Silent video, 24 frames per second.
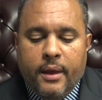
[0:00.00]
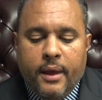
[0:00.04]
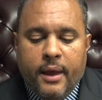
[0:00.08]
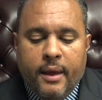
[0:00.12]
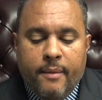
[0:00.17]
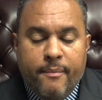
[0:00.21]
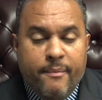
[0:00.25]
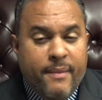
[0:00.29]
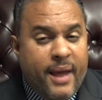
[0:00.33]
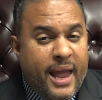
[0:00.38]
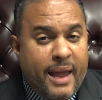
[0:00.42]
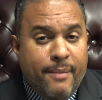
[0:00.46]

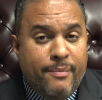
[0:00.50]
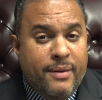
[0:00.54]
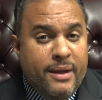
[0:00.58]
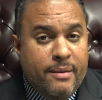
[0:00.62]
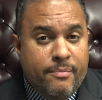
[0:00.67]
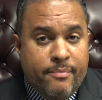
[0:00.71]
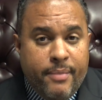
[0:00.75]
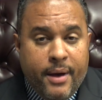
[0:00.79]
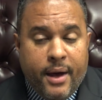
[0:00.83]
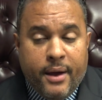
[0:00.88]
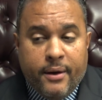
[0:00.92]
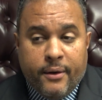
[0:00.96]
it may
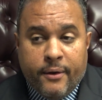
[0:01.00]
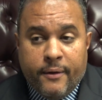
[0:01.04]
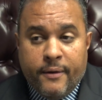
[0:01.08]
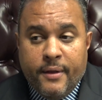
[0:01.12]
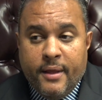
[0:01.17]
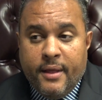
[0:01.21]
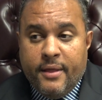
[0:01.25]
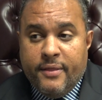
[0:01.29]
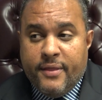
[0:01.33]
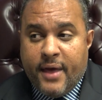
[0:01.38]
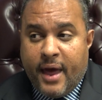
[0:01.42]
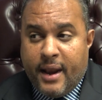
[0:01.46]
be better
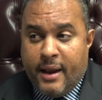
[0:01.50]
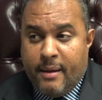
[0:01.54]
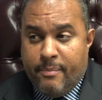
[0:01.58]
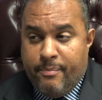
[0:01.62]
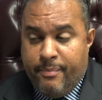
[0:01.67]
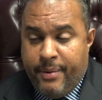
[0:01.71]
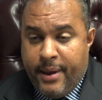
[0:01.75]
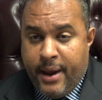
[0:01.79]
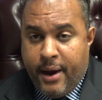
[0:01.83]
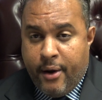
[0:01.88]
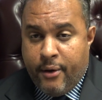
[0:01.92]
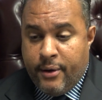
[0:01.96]
that a
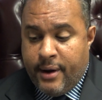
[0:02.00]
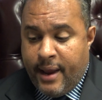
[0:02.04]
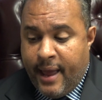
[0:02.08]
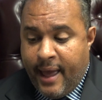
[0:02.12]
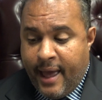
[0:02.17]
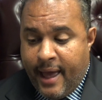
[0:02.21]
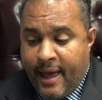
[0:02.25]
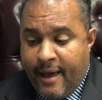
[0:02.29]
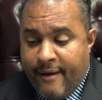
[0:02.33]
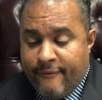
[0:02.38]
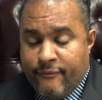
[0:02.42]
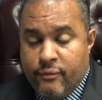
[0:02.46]
parent
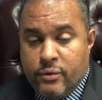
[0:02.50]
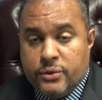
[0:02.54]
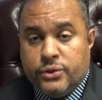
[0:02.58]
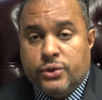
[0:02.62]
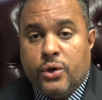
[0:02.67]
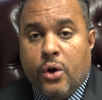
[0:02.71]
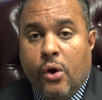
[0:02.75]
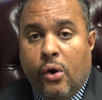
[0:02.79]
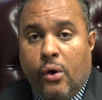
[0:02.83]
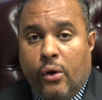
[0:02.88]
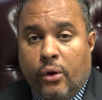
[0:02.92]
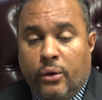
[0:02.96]
have what's
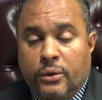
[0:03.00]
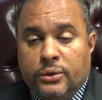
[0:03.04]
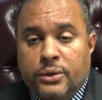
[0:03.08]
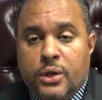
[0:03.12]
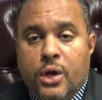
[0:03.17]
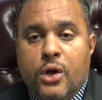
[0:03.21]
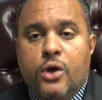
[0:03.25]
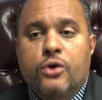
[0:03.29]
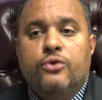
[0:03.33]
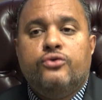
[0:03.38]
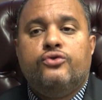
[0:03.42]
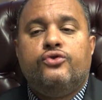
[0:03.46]
called
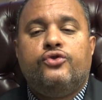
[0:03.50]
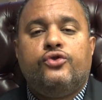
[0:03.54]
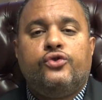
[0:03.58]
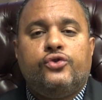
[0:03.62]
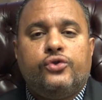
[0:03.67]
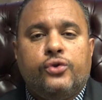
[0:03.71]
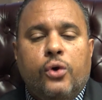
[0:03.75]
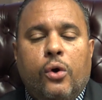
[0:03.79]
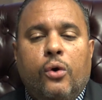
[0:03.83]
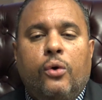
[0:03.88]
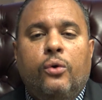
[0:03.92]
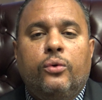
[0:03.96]

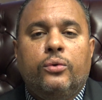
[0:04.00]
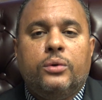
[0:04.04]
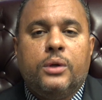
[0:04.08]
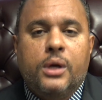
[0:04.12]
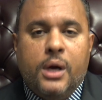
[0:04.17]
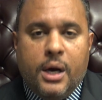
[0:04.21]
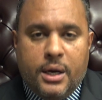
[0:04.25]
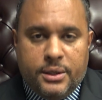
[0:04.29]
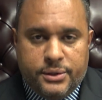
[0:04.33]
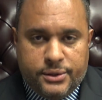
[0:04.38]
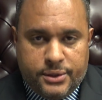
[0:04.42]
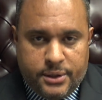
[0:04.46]
sole
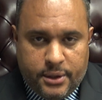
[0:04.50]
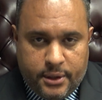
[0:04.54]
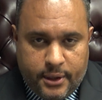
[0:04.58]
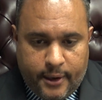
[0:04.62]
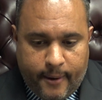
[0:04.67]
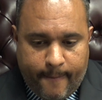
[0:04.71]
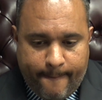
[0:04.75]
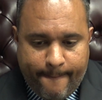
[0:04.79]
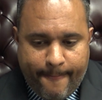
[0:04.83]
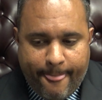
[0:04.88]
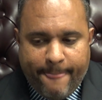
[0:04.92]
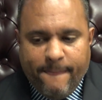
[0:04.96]

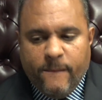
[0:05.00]
custody.